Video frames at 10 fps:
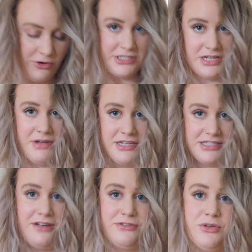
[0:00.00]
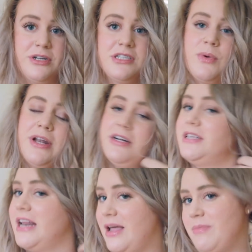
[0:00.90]
forcing myself to wear a sweater
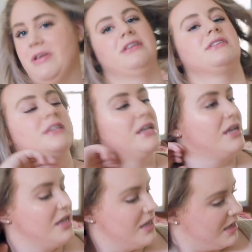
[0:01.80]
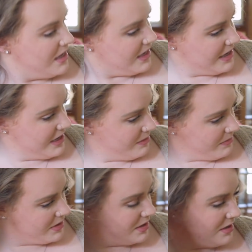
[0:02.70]
today because I am